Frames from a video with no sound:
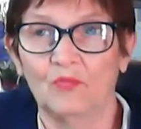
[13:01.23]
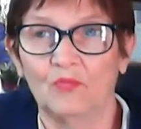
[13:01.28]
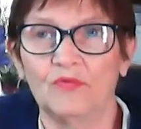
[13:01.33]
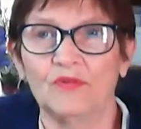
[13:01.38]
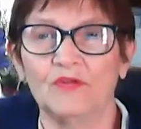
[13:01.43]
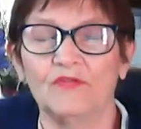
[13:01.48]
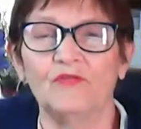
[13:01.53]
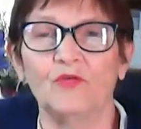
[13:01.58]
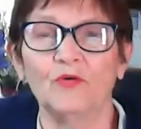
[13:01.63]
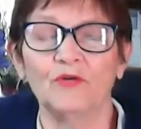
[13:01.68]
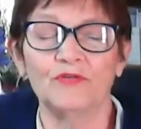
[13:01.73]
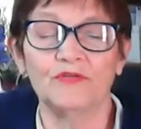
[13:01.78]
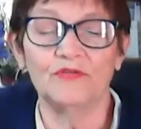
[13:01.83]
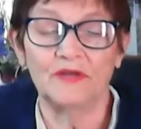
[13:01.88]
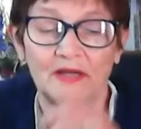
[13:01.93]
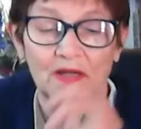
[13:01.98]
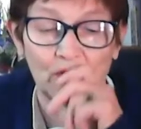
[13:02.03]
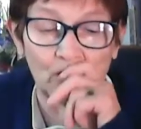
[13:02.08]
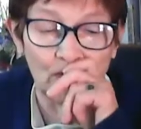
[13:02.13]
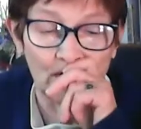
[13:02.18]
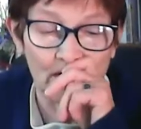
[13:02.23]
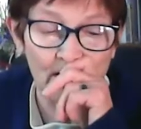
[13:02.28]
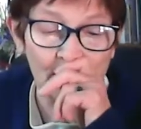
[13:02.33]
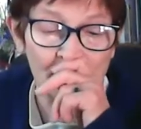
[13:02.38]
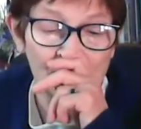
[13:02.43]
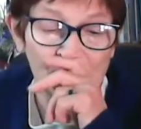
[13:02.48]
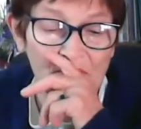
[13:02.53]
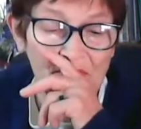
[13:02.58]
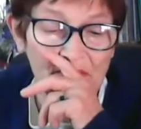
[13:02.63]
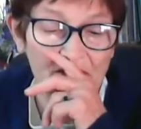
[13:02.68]
the fourth thing I
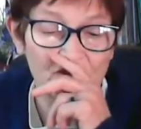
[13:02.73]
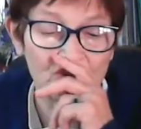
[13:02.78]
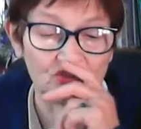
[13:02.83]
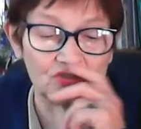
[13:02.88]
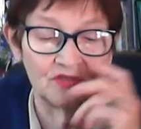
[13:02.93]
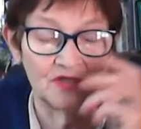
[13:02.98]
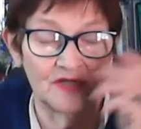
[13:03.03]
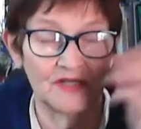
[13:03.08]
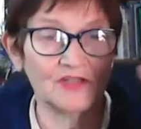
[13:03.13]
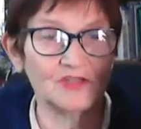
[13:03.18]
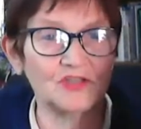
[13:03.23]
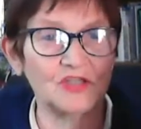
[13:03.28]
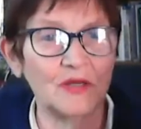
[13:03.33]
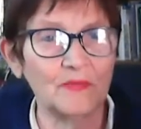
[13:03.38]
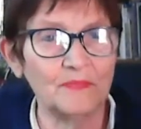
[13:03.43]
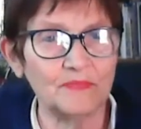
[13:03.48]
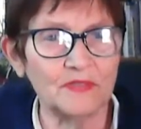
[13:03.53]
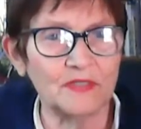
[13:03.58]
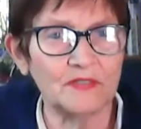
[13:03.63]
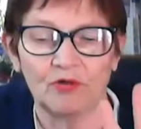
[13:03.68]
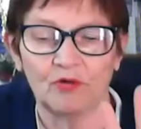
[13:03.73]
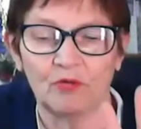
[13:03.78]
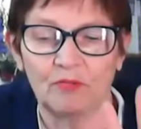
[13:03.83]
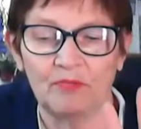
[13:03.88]
wanted to mention, accept real